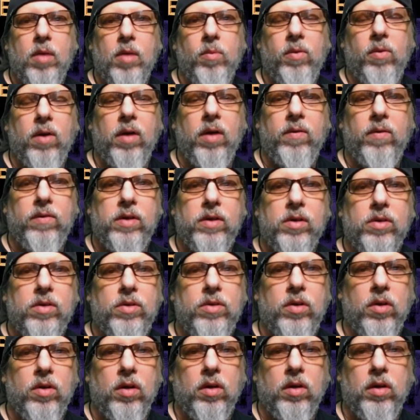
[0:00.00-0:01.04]
Prayer for your
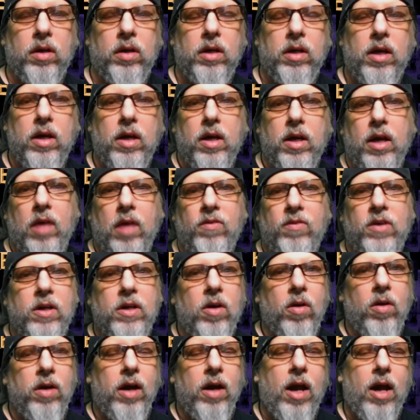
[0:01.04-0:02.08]
children. If you
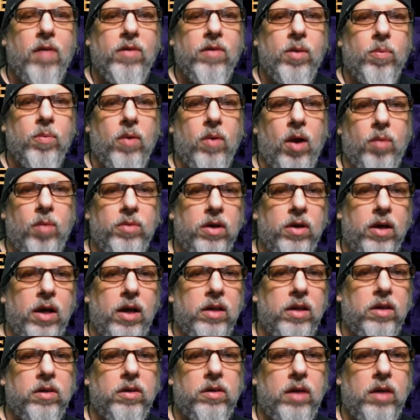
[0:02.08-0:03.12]
know they're having a problem, you're going to
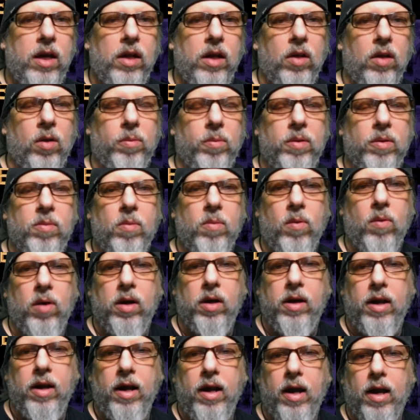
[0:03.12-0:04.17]
have to say a little bit more
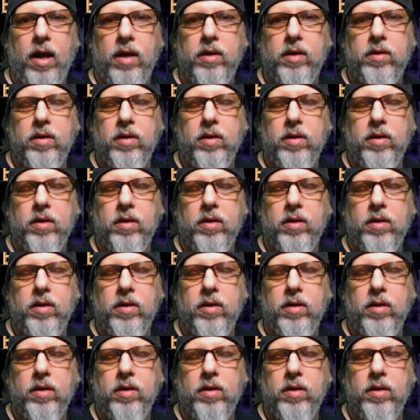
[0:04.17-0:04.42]
than that.